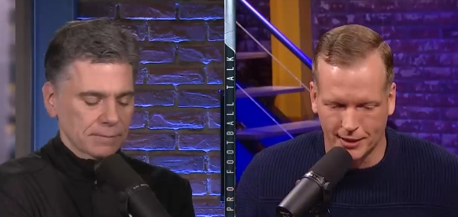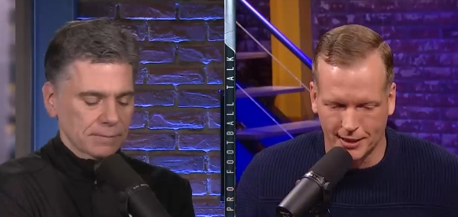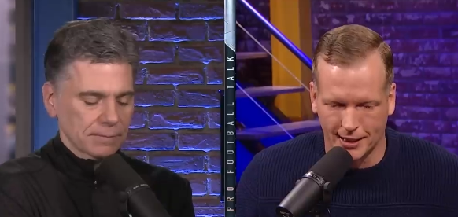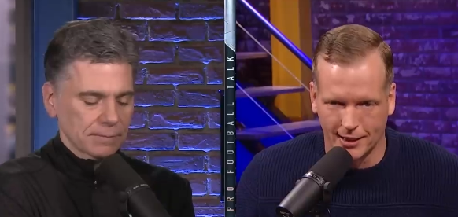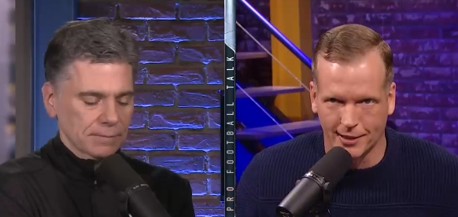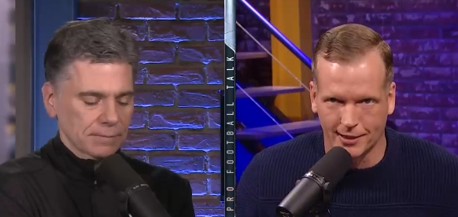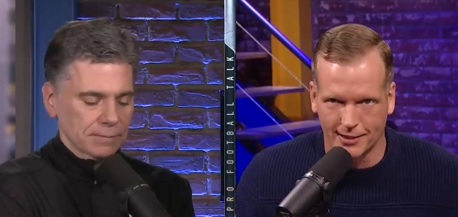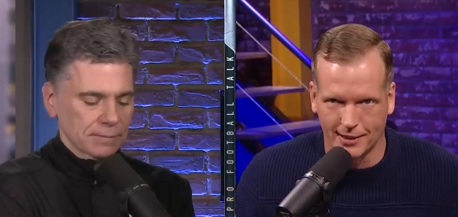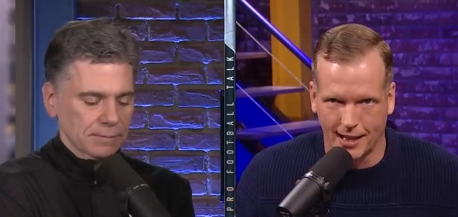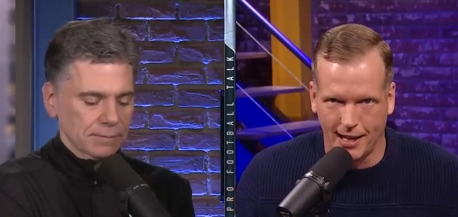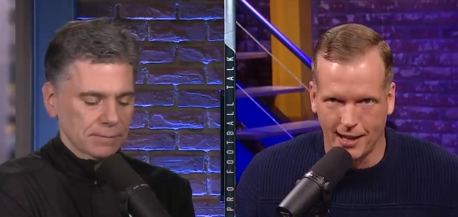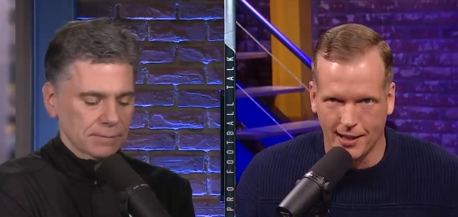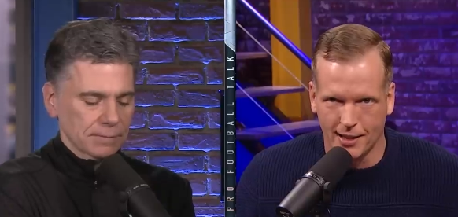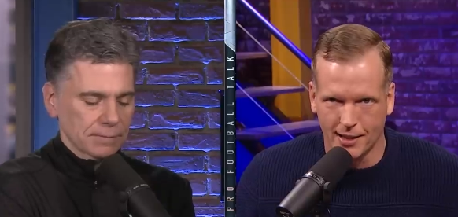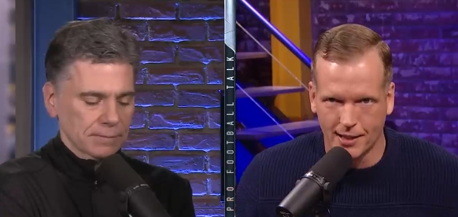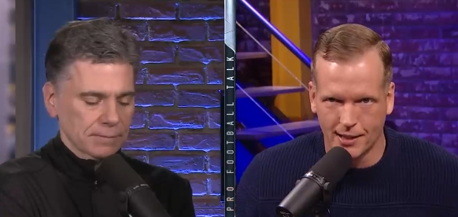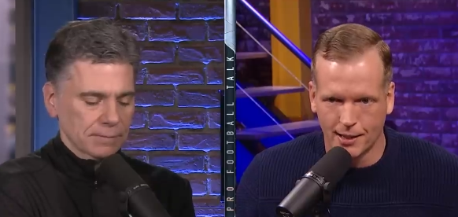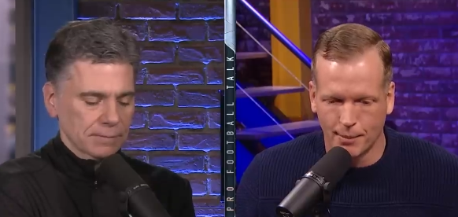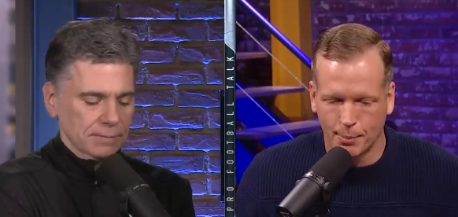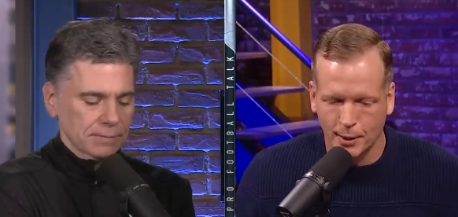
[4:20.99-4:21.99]
Speaker 1: thing I'll say.
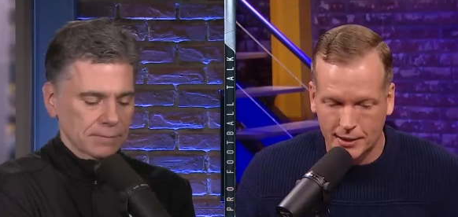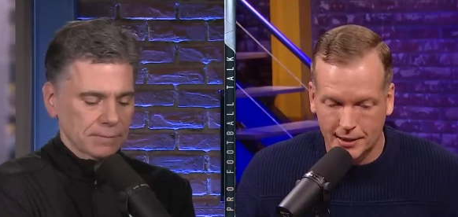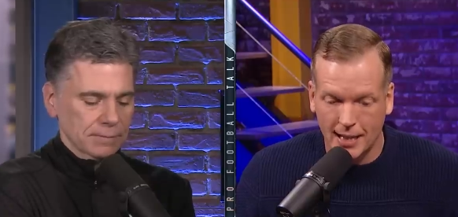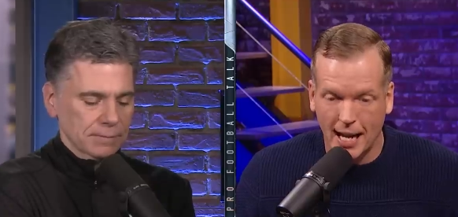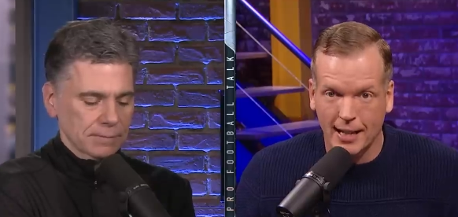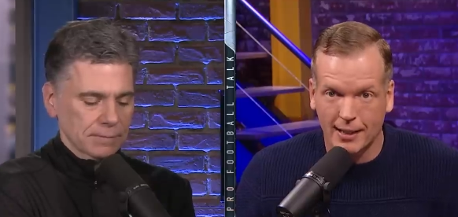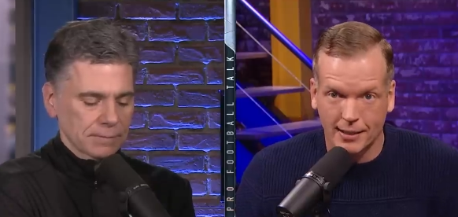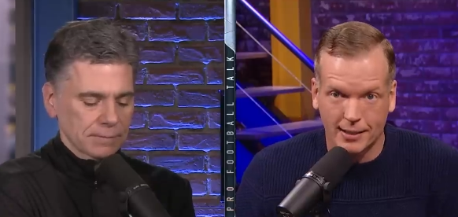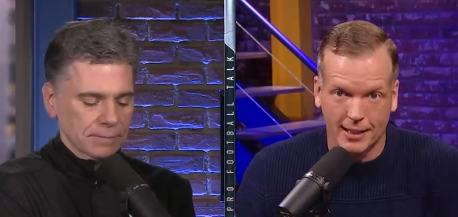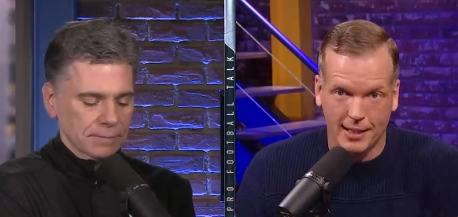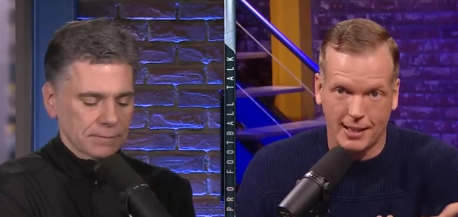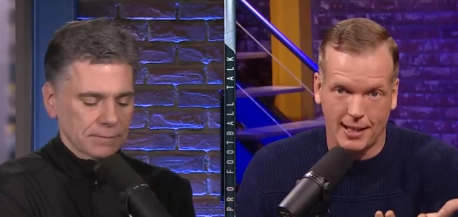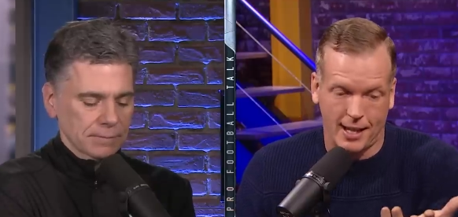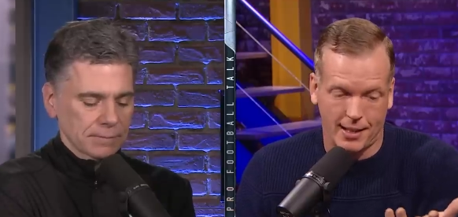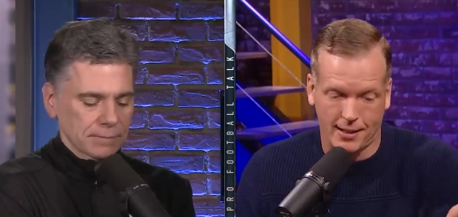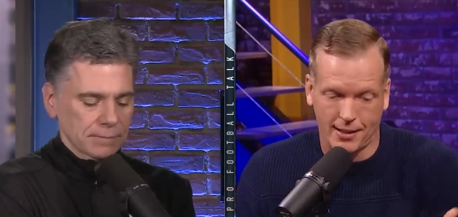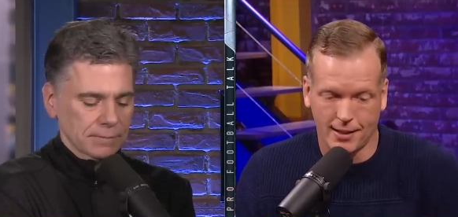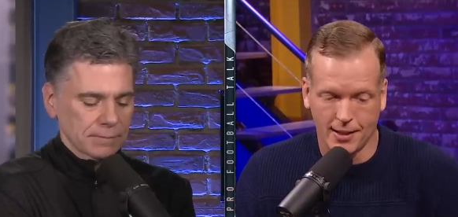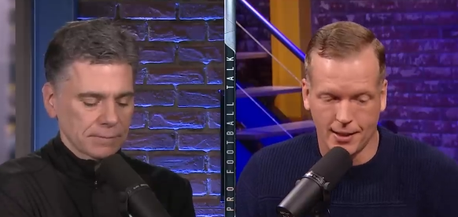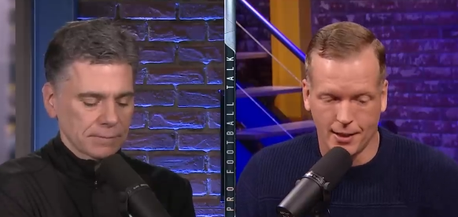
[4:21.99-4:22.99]
But secondly,
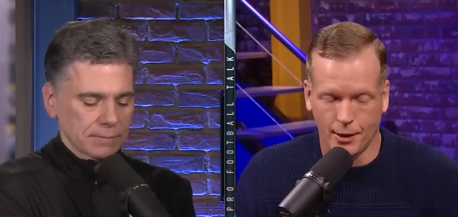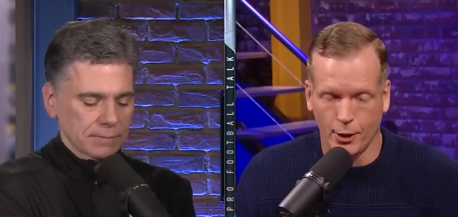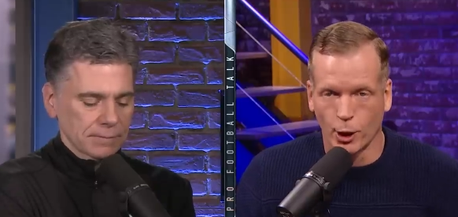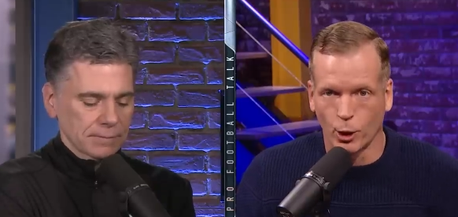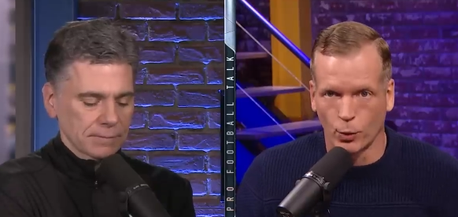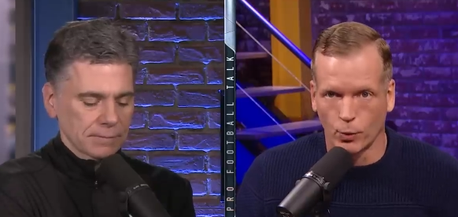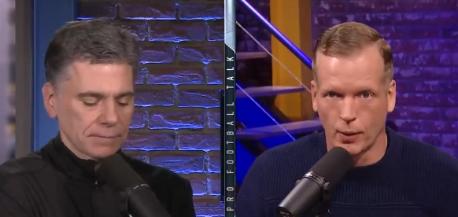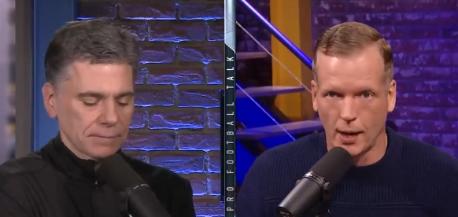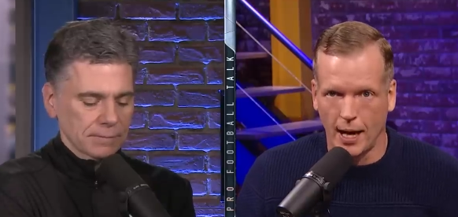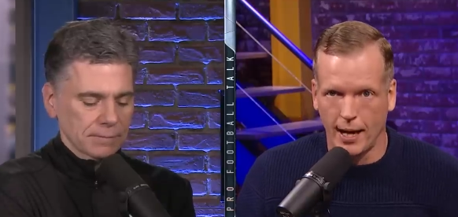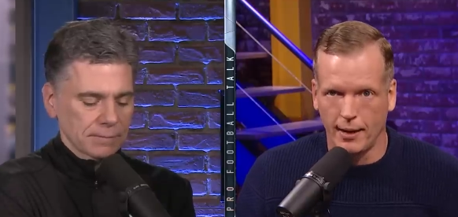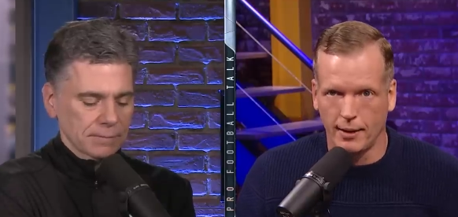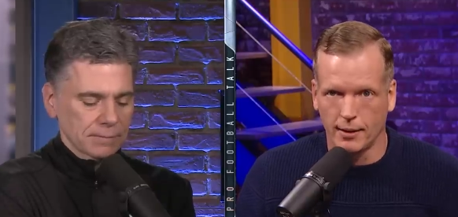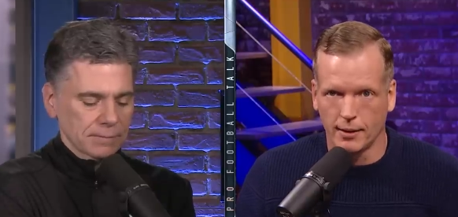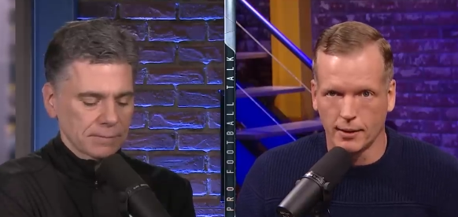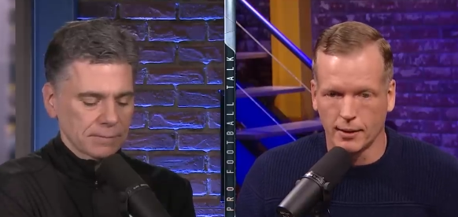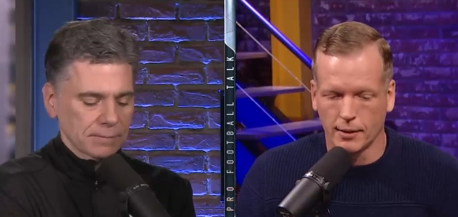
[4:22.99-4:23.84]
like you're right.